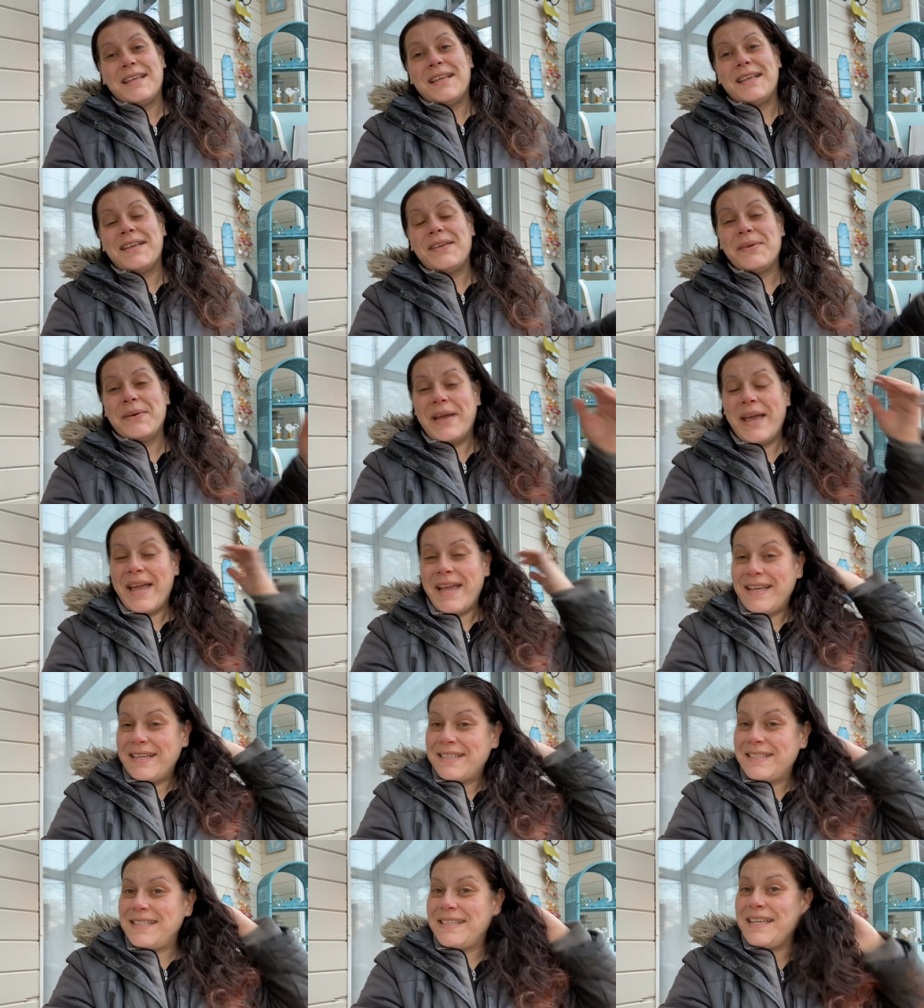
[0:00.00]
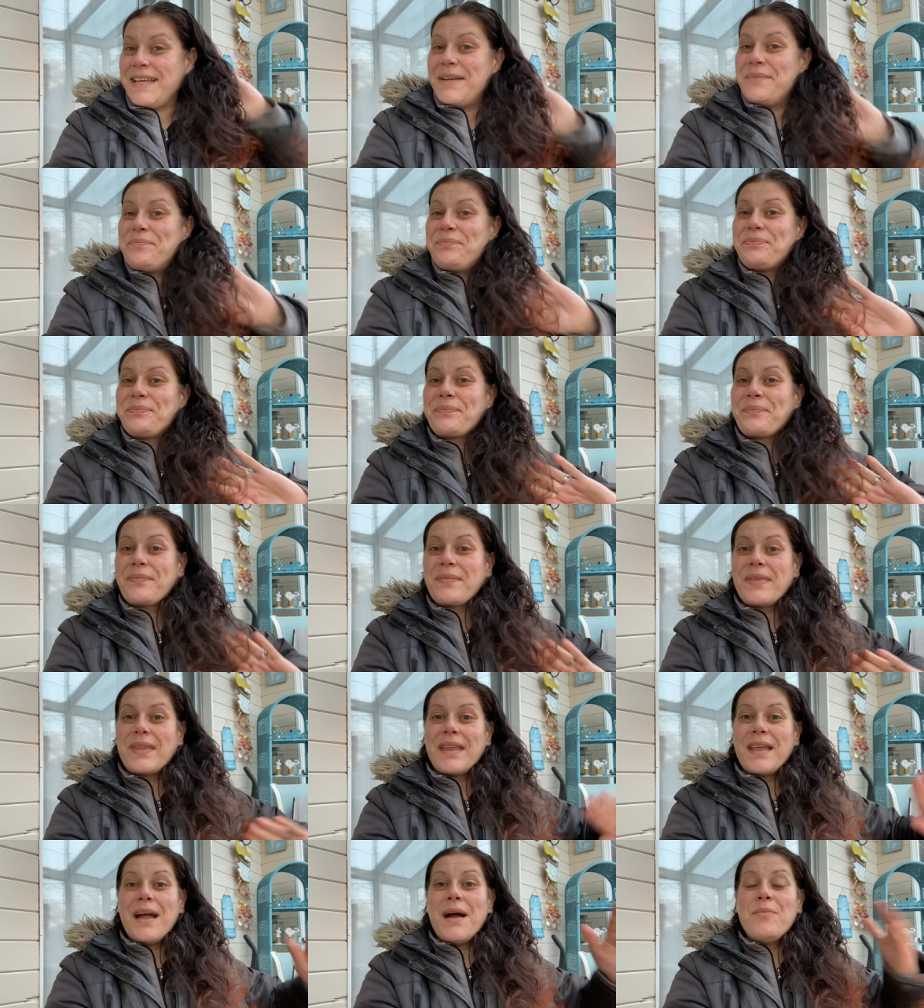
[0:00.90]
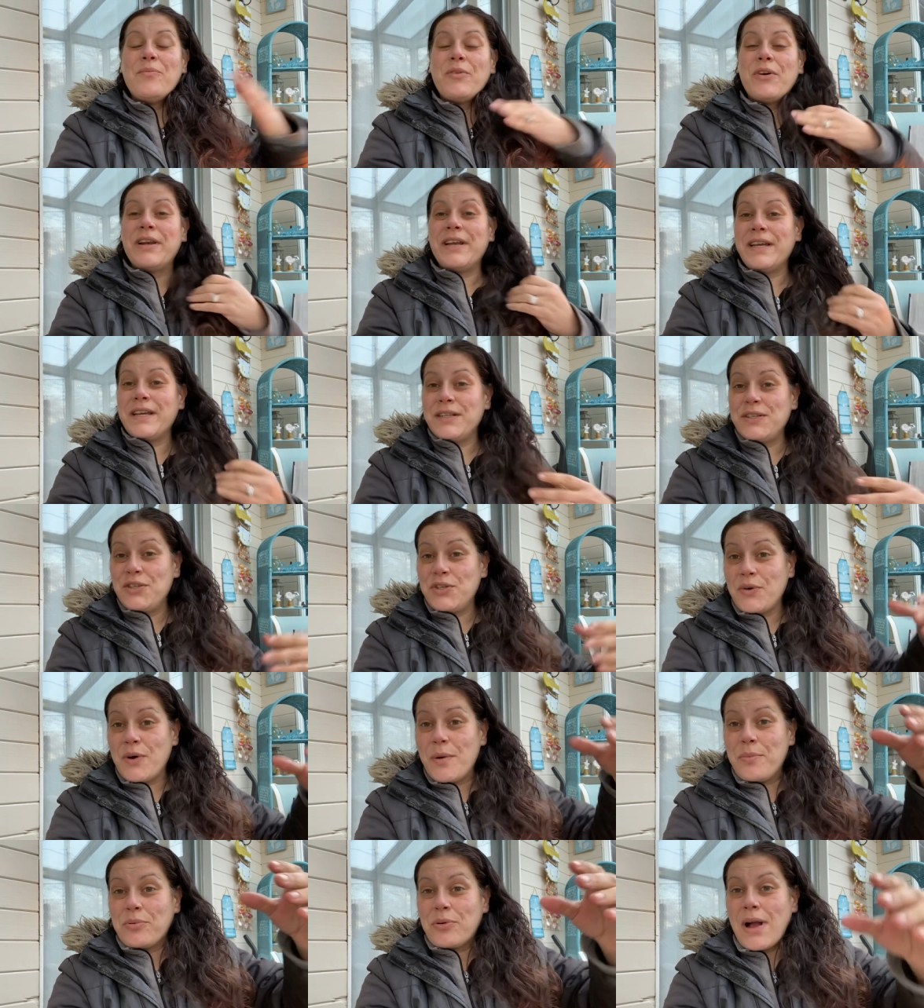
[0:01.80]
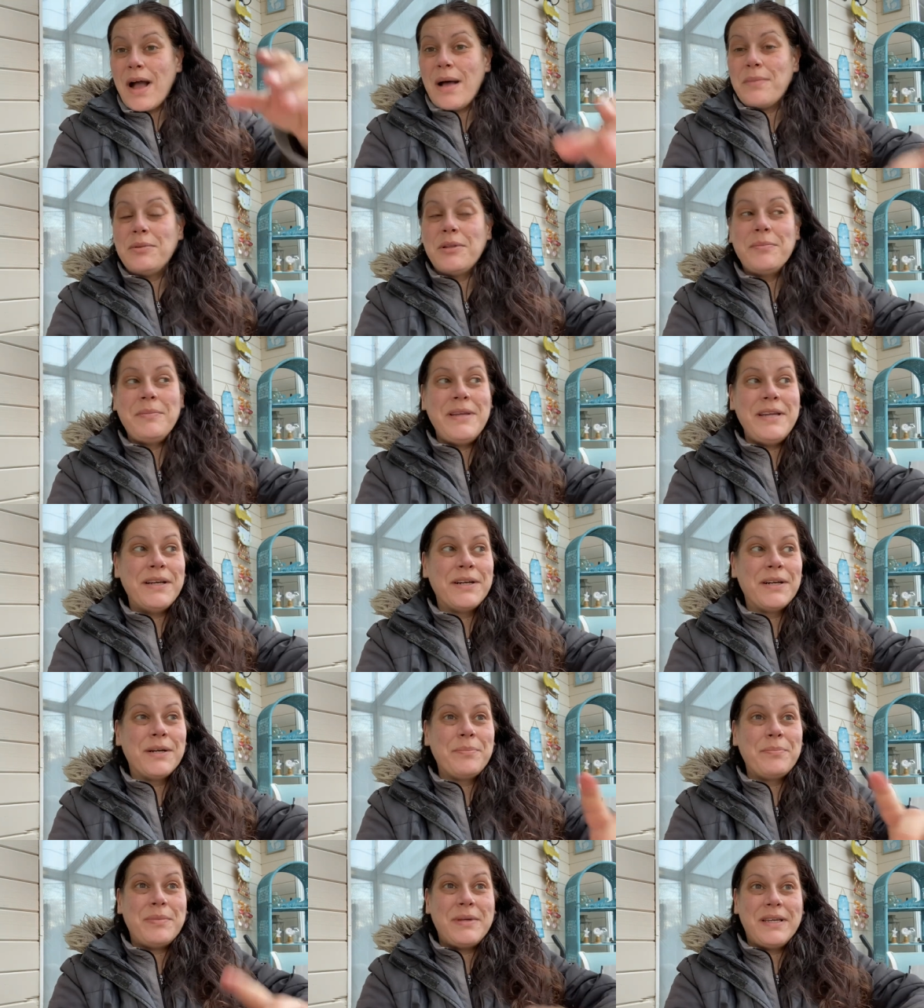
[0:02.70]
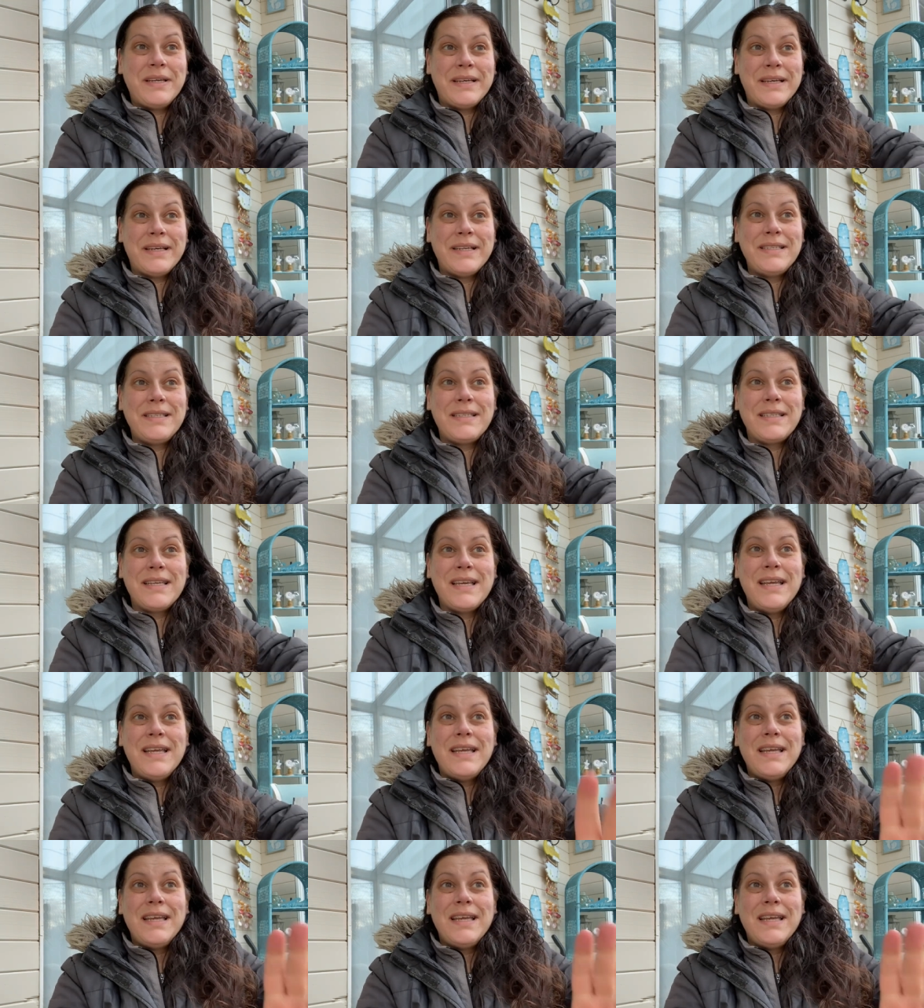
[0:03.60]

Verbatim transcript: Okay, see, I'm running into a problem here because